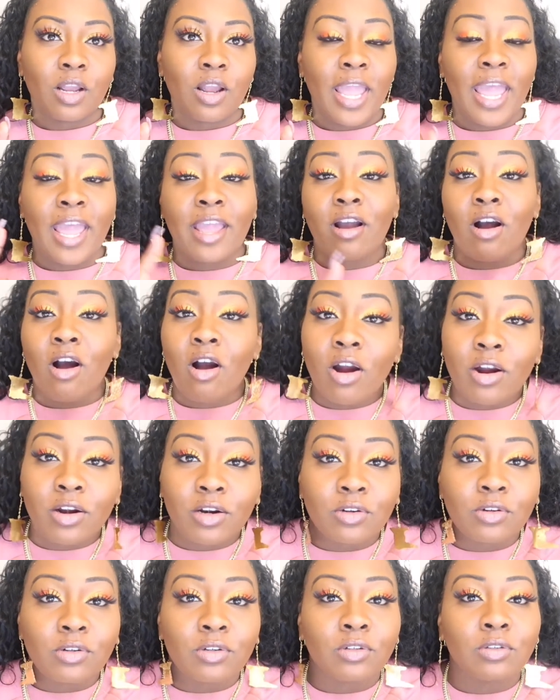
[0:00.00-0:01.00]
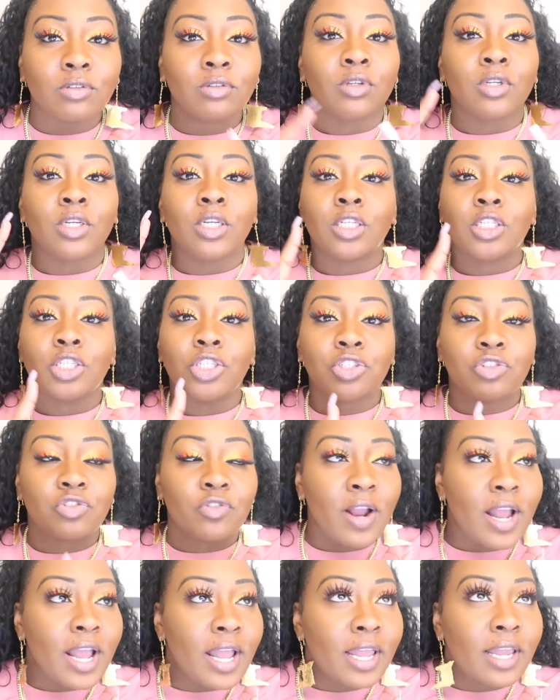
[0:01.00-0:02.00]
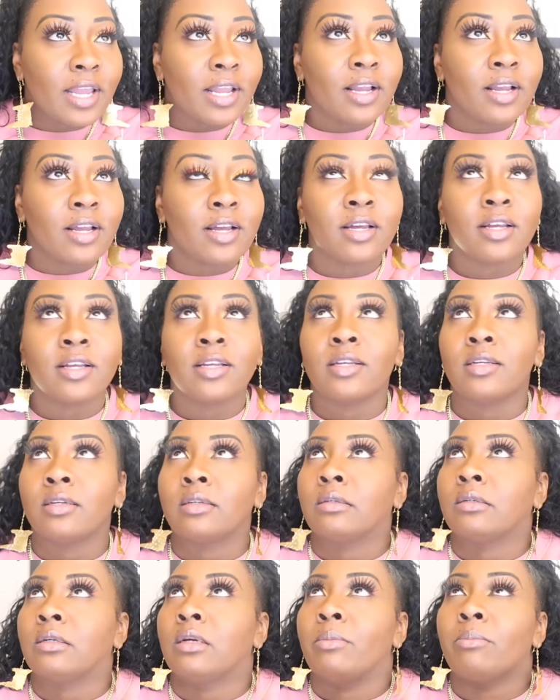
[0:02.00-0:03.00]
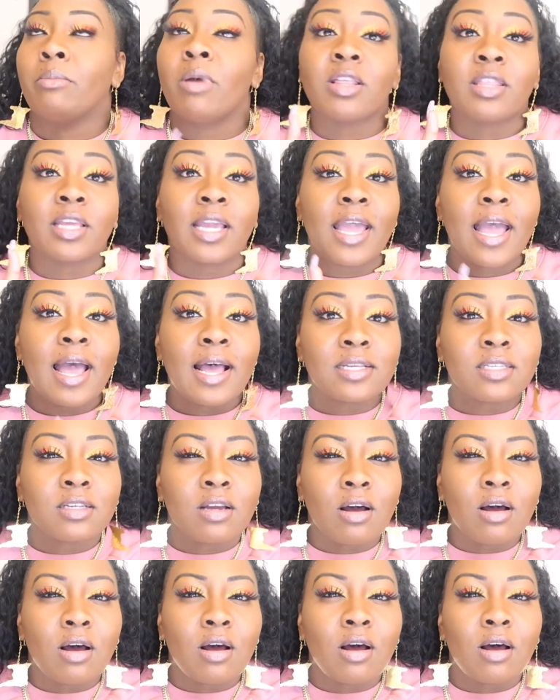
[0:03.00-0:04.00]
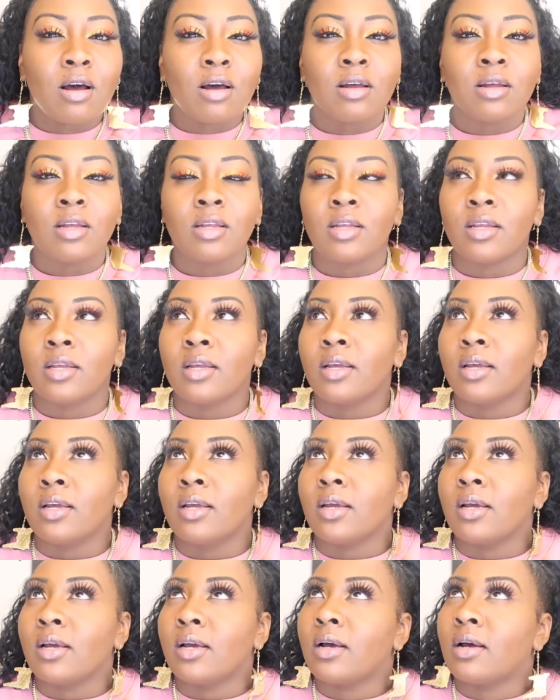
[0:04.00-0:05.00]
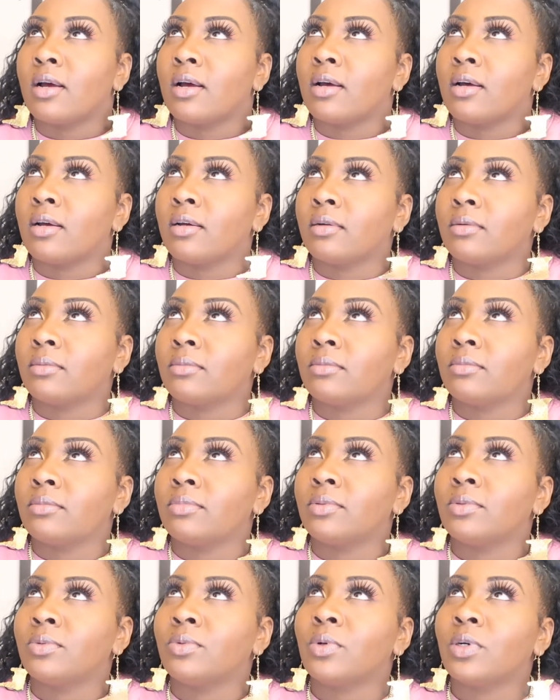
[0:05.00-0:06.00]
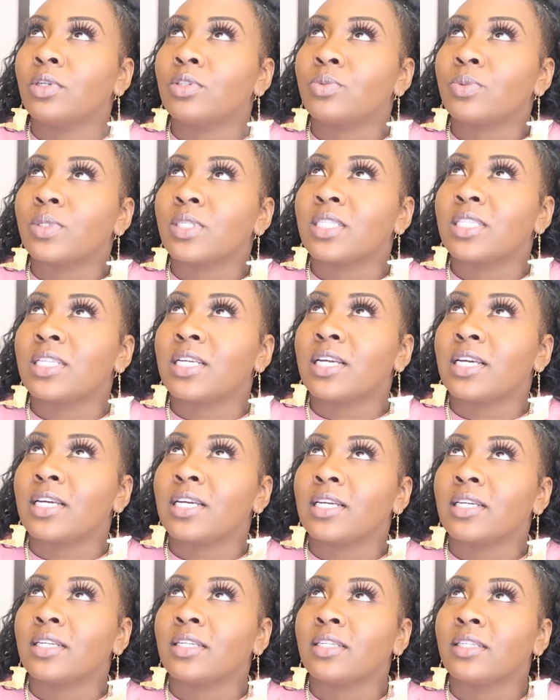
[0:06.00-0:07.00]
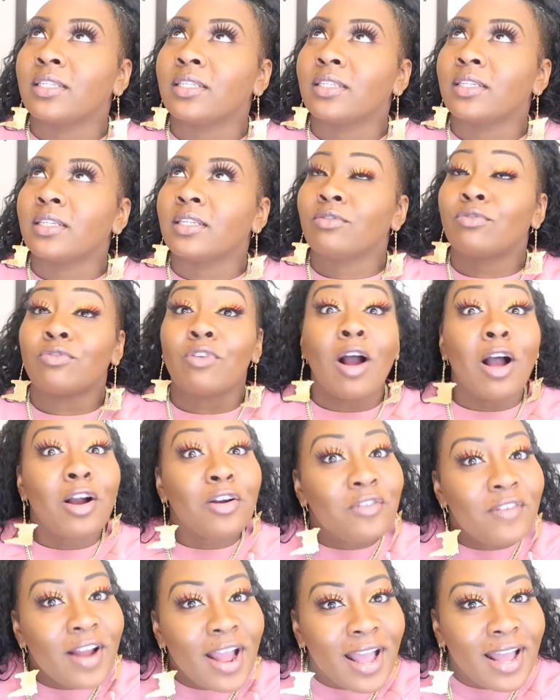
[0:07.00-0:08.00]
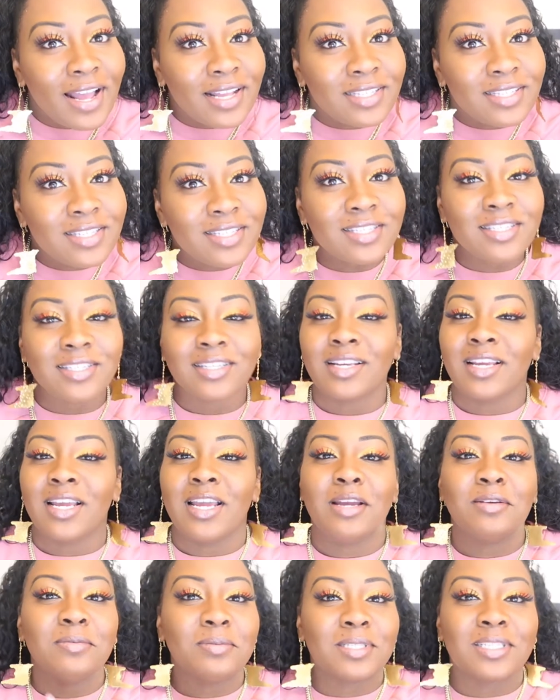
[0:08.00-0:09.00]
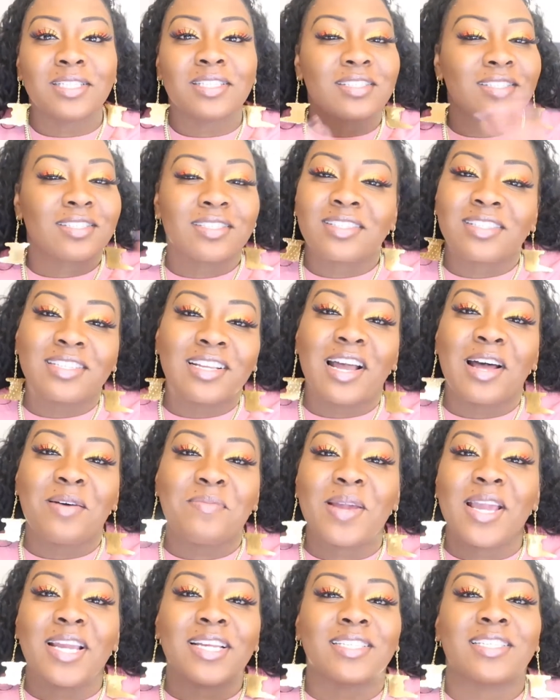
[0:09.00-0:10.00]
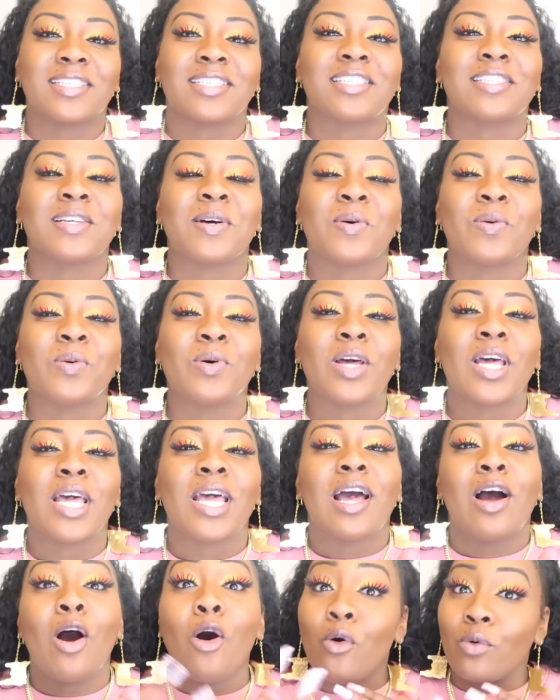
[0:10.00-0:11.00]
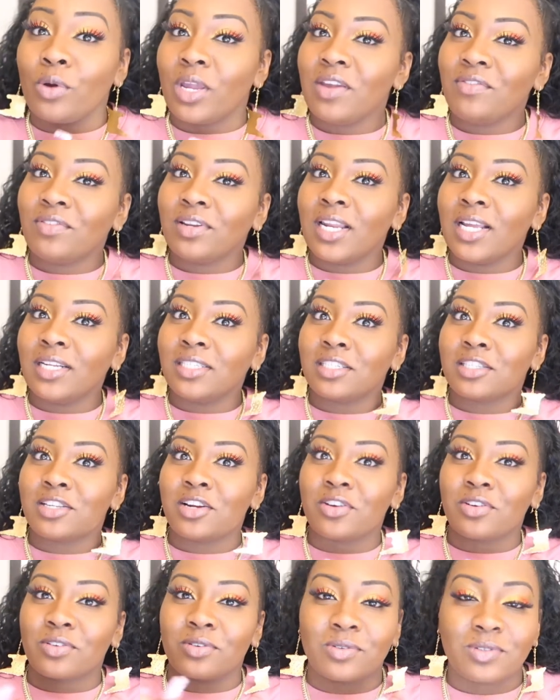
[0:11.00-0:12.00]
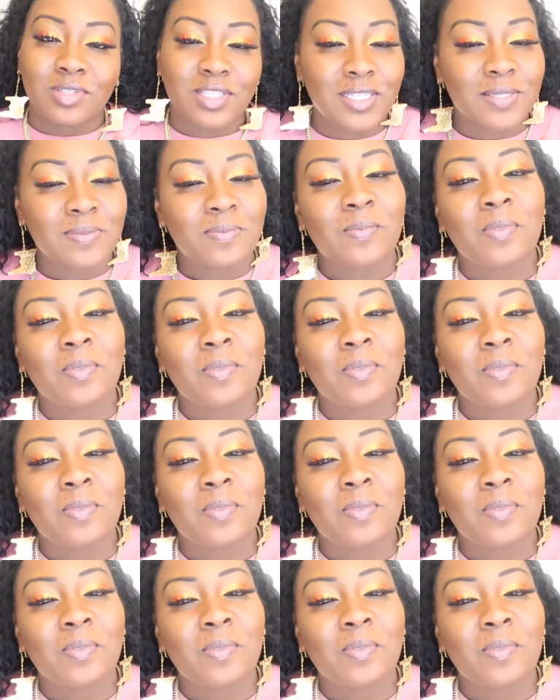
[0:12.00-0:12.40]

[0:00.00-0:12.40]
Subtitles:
Hey Arnold, Shrek, Madagascar, who else was there? Rugrats. It was amazing. So, oh, even Ninja Turtles.